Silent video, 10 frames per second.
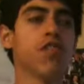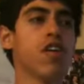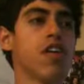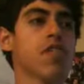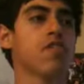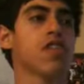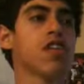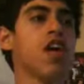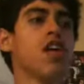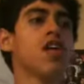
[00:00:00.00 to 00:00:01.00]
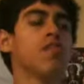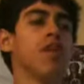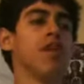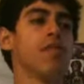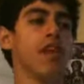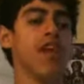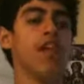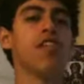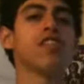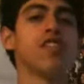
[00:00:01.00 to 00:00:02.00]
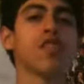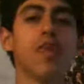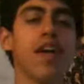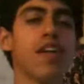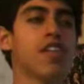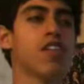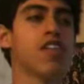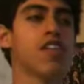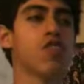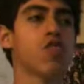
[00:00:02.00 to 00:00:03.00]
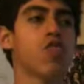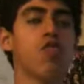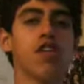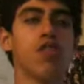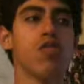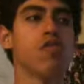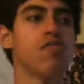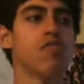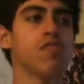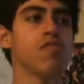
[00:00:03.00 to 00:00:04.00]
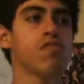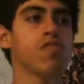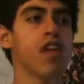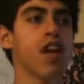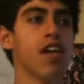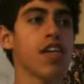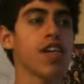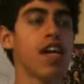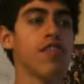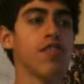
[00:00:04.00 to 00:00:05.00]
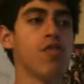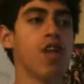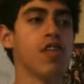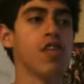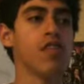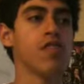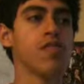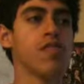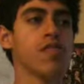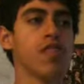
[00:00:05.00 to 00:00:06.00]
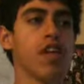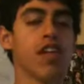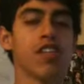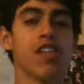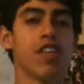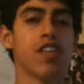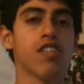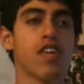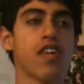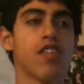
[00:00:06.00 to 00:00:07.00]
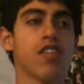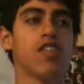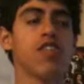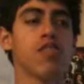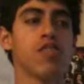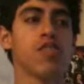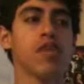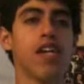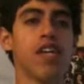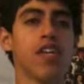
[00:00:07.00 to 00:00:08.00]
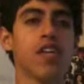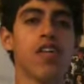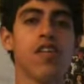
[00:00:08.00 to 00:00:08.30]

Sorry. My calendar is in Spanish and it says Julio. I guess I have it wrong then. Or I guess that's how you say June in Spanish.